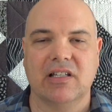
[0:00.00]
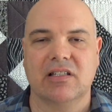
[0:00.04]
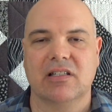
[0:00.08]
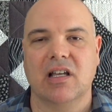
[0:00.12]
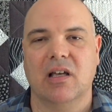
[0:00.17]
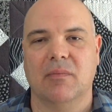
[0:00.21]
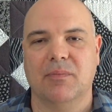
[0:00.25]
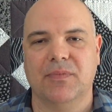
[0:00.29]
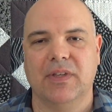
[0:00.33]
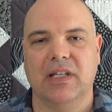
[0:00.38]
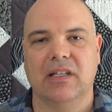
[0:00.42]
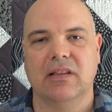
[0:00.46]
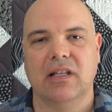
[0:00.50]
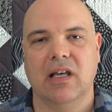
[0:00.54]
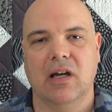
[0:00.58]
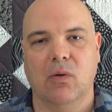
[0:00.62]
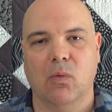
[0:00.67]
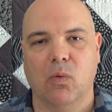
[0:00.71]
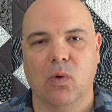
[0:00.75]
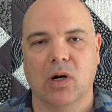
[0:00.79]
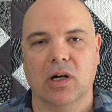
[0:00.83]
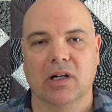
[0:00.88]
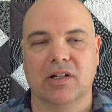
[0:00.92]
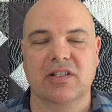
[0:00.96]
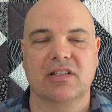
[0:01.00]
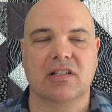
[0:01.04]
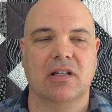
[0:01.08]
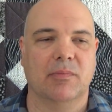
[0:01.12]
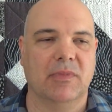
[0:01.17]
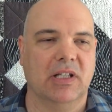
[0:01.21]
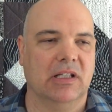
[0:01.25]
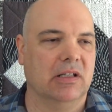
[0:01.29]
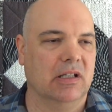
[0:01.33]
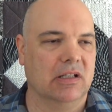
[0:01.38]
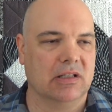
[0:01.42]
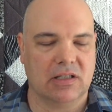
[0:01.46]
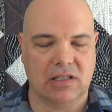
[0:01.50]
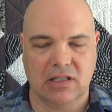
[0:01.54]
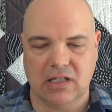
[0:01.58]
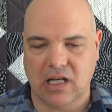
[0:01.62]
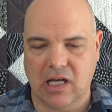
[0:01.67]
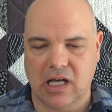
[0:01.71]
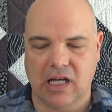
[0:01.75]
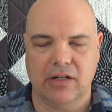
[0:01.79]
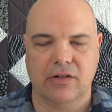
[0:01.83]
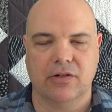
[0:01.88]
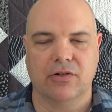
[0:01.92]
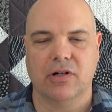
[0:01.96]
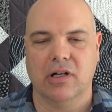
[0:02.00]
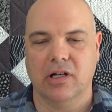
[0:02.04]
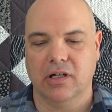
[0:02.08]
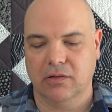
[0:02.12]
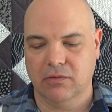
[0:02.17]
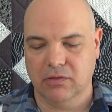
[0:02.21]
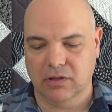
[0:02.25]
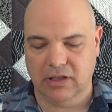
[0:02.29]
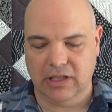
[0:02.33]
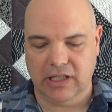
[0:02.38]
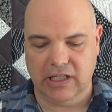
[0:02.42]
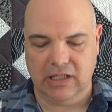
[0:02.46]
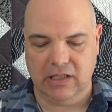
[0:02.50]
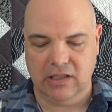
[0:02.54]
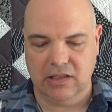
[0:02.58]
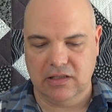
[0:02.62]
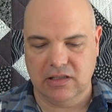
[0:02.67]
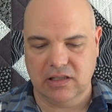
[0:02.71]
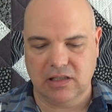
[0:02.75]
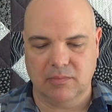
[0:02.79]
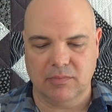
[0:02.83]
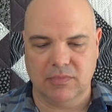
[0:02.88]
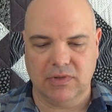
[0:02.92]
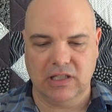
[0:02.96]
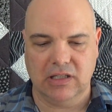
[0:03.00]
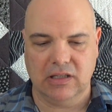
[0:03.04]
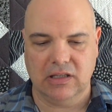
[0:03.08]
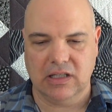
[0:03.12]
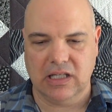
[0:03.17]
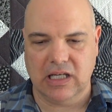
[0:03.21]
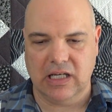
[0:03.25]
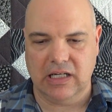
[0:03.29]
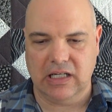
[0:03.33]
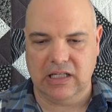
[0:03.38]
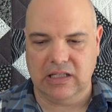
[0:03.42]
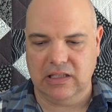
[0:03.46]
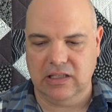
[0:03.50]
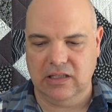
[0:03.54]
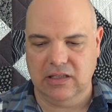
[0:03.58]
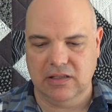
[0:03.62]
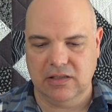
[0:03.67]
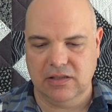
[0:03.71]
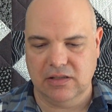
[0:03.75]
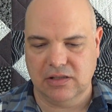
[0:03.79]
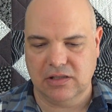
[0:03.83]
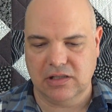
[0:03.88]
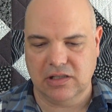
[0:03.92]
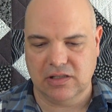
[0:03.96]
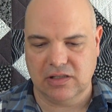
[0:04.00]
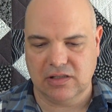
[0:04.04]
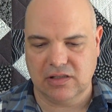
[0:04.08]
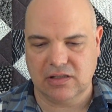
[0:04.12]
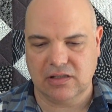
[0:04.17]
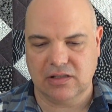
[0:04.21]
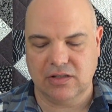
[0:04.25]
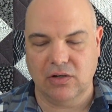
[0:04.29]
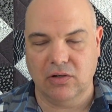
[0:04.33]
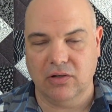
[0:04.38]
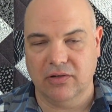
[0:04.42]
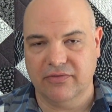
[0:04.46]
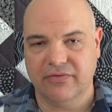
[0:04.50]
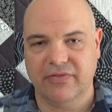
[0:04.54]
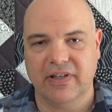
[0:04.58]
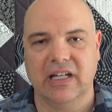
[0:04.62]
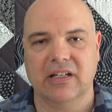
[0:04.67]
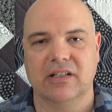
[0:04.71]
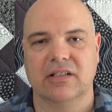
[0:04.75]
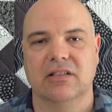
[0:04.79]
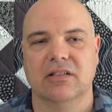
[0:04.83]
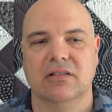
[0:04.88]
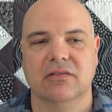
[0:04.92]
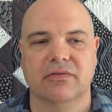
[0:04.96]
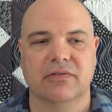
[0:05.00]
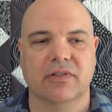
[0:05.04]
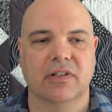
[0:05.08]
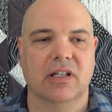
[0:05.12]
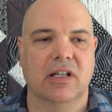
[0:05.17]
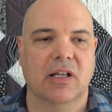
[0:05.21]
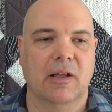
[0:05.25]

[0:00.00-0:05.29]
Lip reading: something that works, something that's not drug related, something that is just so effective,